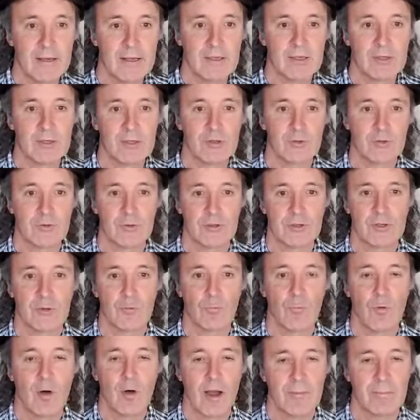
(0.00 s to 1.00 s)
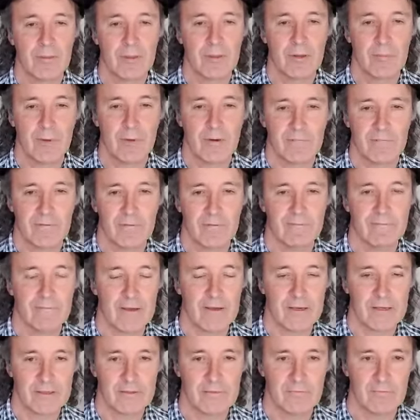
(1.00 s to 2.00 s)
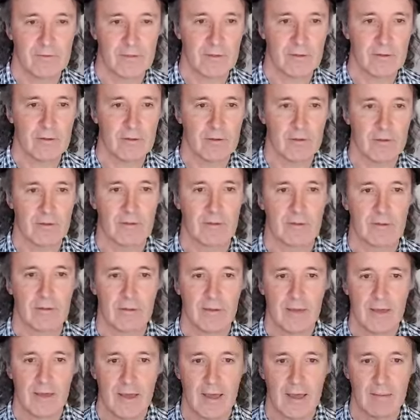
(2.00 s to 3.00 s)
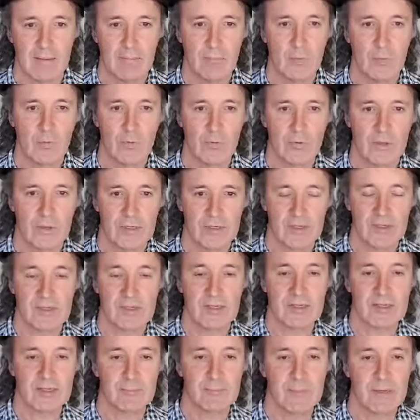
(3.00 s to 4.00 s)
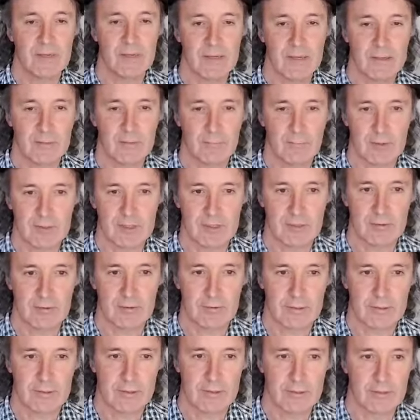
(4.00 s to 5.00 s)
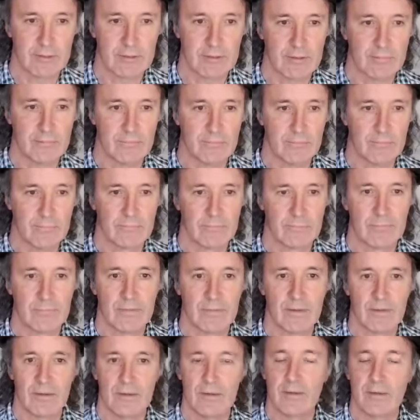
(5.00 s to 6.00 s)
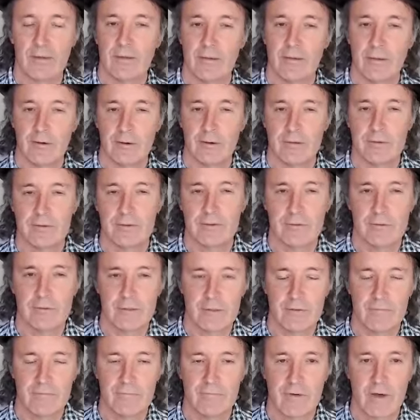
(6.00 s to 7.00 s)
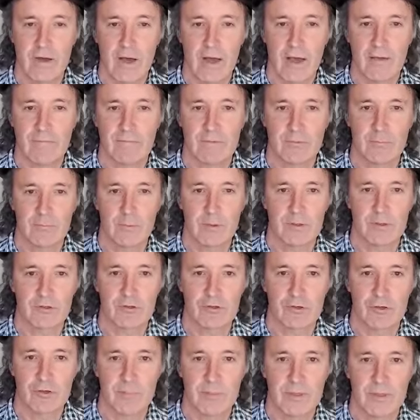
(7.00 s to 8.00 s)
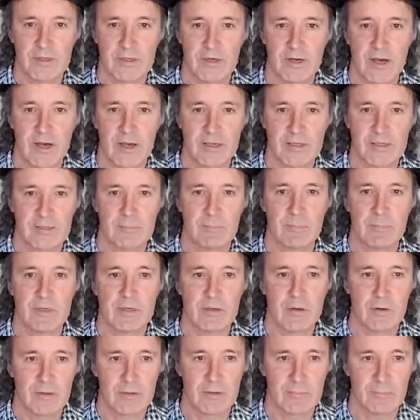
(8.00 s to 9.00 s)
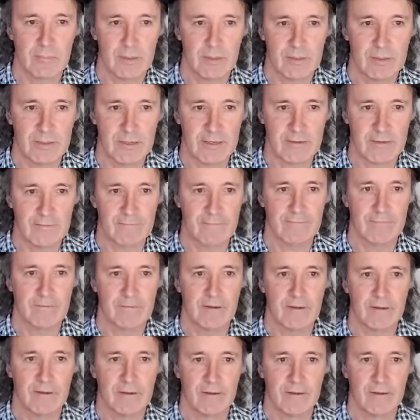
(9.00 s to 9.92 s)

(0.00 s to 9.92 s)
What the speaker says: sought to wipe them off the face of the earth, and more than 6 million were slaughtered. Those who survived were traumatized beyond belief,